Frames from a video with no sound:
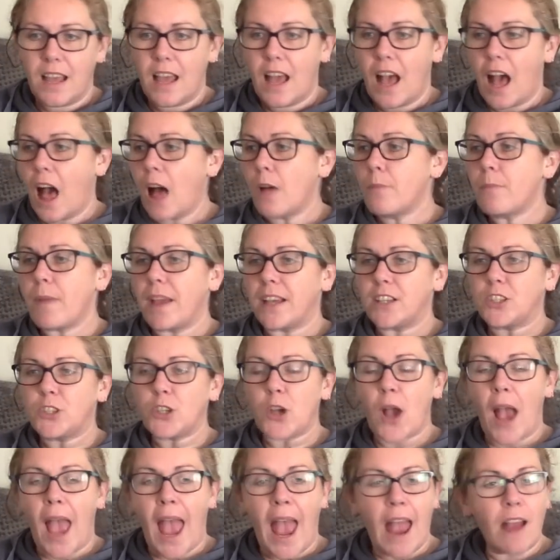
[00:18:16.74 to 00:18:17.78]
I'll make
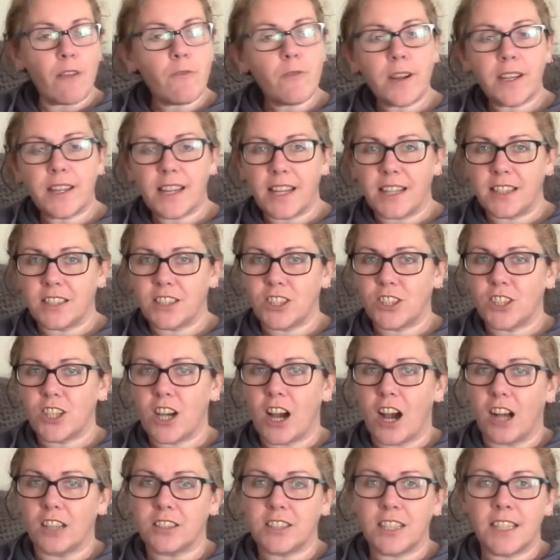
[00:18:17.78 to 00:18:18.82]
sure everything's
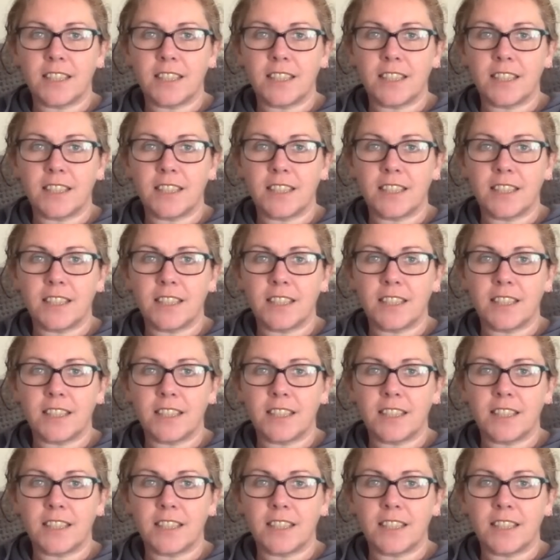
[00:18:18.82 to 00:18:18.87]
charged.